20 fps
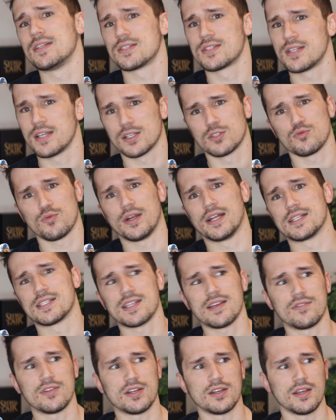6, Wrenn in
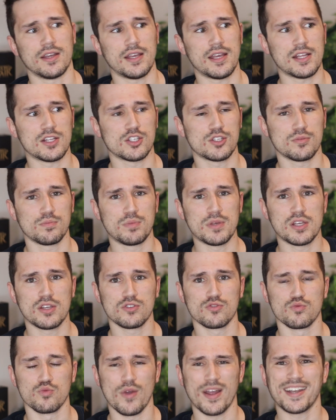7, it's
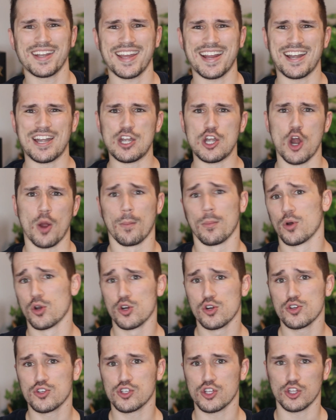because Wrenn like
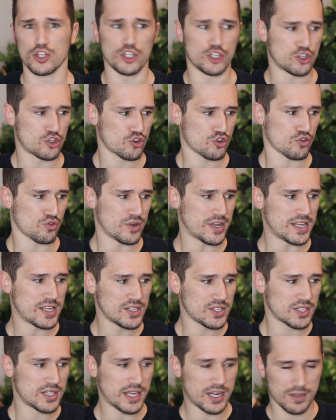numbers the
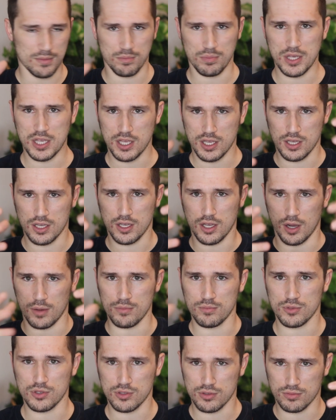trees that it
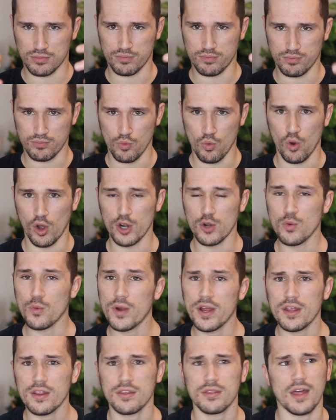becomes one
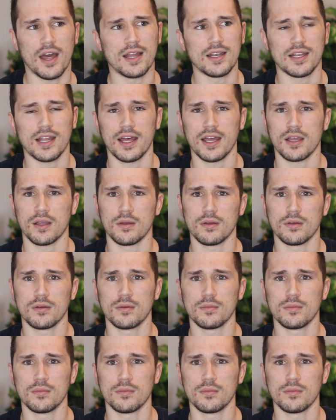with, and like,